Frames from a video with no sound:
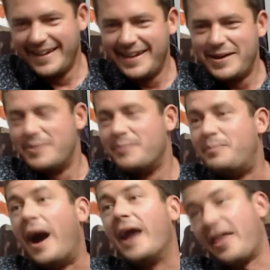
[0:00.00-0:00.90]
Yeah, no,
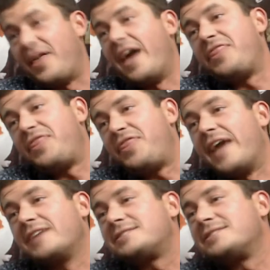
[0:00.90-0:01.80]
but
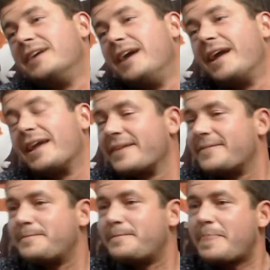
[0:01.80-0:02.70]
that's you're not allowed
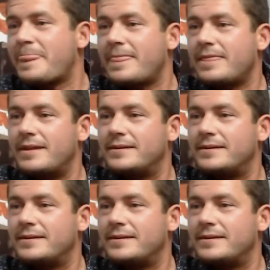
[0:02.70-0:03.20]
to give that